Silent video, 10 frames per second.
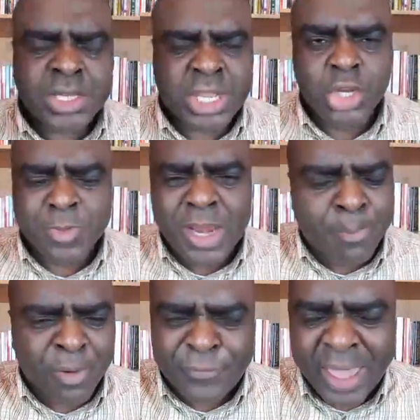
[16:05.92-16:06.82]
excuse me,
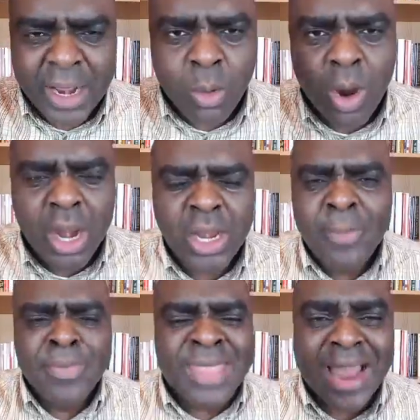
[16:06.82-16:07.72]
the prophetic word
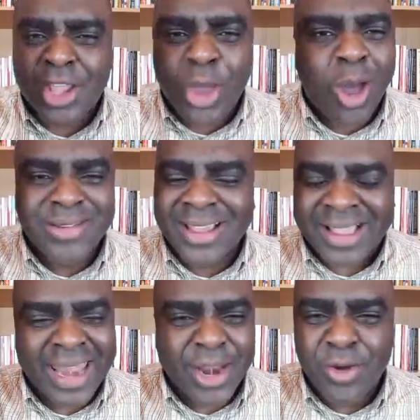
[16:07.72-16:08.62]
that God
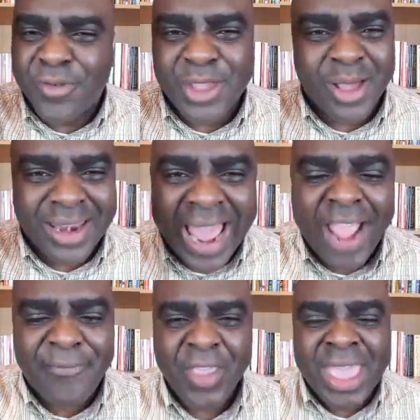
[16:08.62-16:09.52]
declared over your
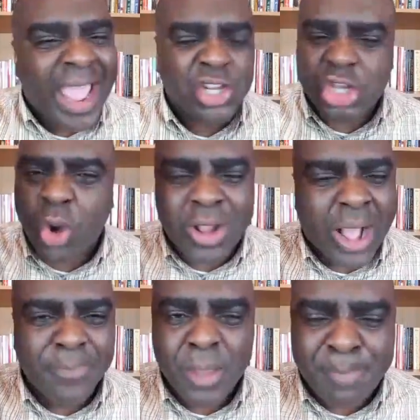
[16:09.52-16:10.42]
life is going to
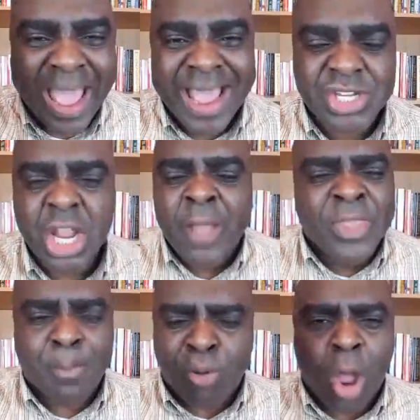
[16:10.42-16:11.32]
come to pass.
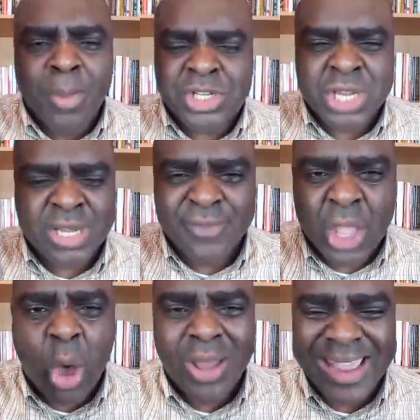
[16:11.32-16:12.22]
The promises
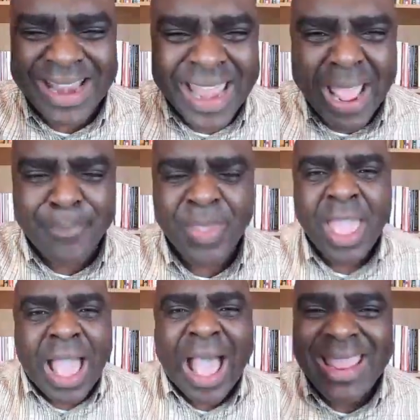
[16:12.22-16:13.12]
of God in Him
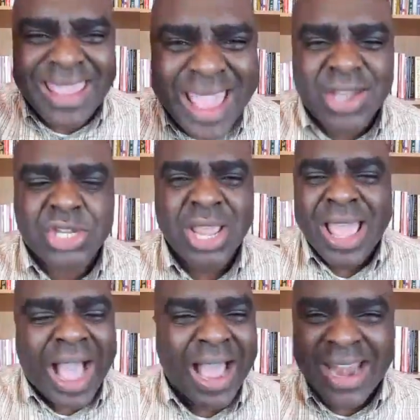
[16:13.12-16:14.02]
are ah, yes
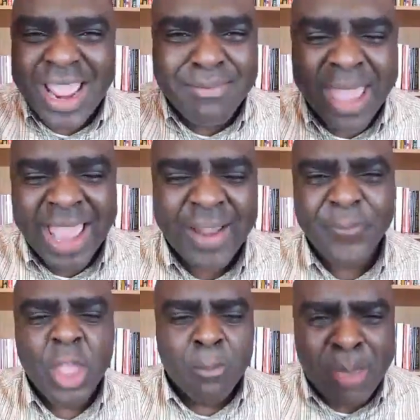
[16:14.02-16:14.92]
and amen.
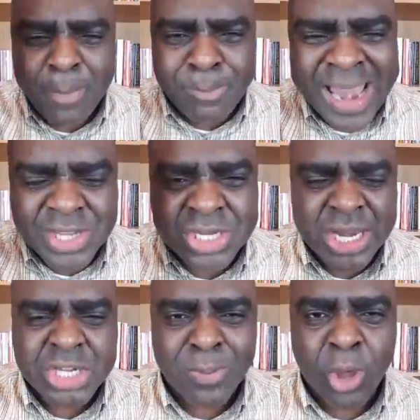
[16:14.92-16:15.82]
Be blessed
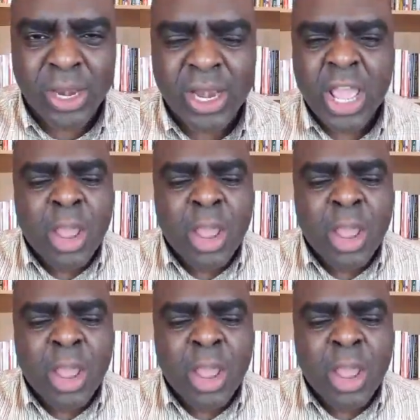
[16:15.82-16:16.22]
this morning.